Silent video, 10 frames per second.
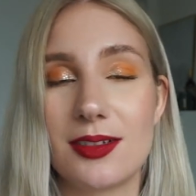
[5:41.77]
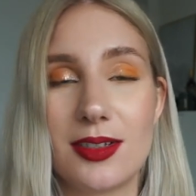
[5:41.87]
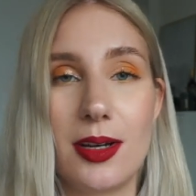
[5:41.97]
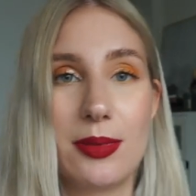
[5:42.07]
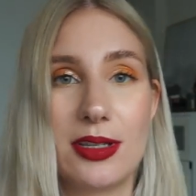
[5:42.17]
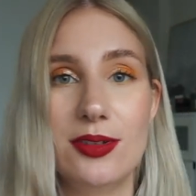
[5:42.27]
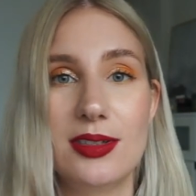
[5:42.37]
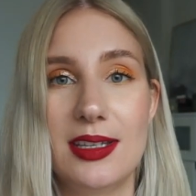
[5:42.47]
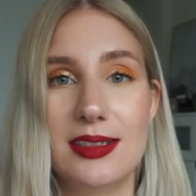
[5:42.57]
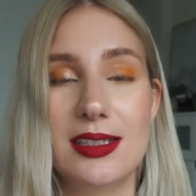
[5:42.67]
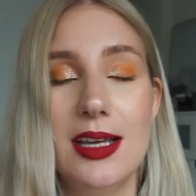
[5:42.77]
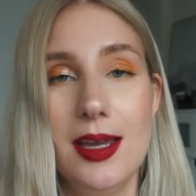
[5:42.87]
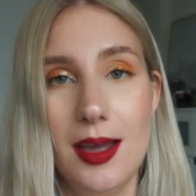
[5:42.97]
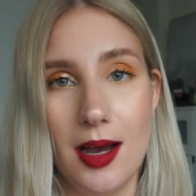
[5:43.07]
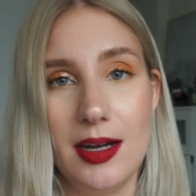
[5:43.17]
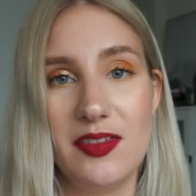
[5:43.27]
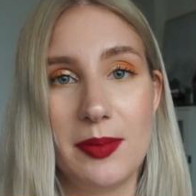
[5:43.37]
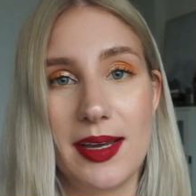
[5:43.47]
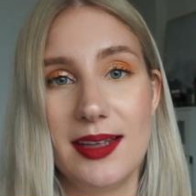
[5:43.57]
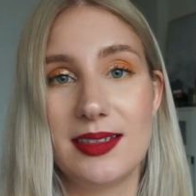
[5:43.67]
So I've been using this underneath
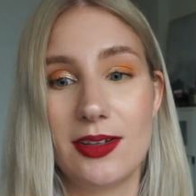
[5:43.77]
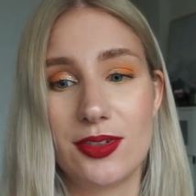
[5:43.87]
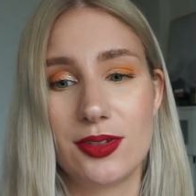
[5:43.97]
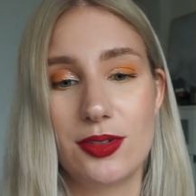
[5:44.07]
my eyes and also